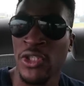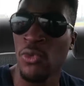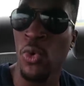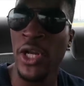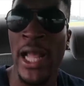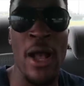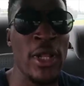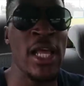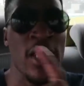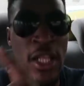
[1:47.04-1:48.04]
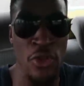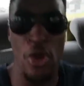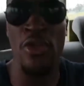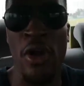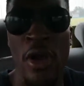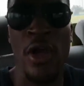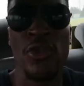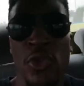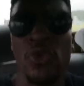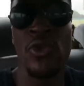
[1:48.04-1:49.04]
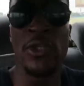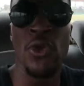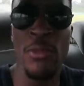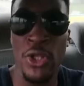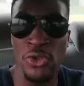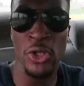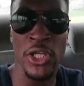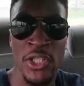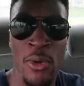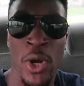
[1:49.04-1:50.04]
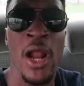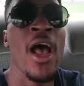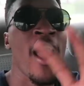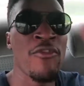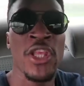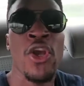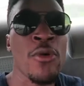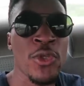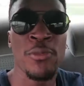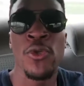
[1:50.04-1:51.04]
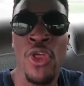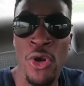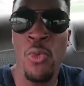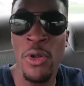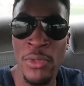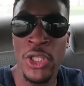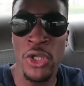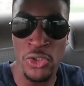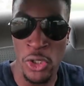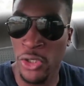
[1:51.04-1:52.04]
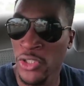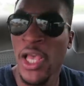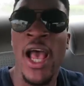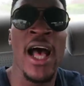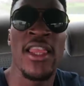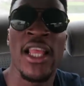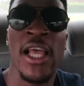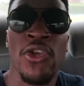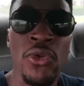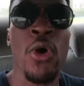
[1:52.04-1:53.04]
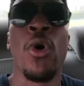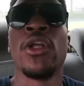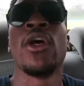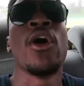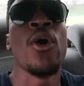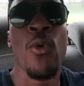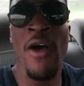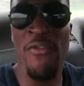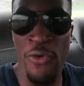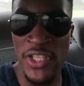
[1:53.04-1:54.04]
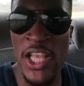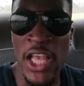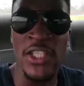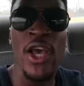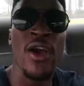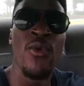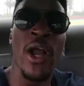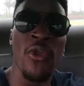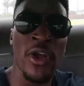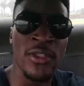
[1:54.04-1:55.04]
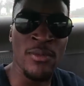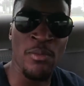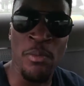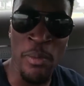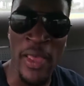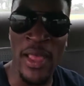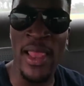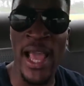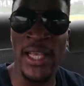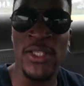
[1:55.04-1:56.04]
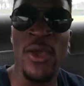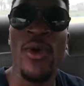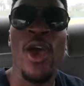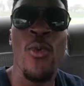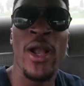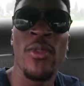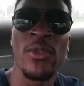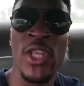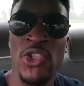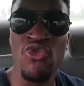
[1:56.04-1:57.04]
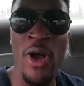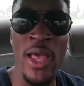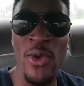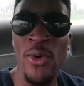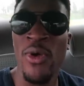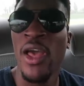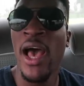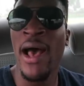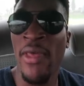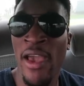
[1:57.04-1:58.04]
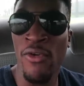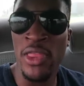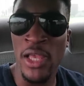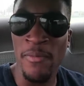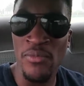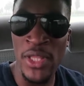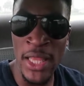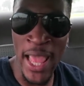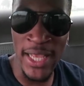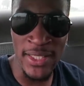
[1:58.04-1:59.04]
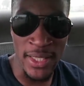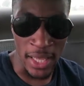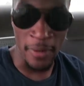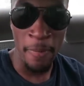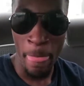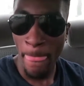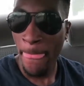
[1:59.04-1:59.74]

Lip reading: in one account and then another so million dollars in another account. Everything comes up to $31 million. And they're like, you know what, we are freezing it. We are going to penalize it. We're going to destroy you and everything. Next thing,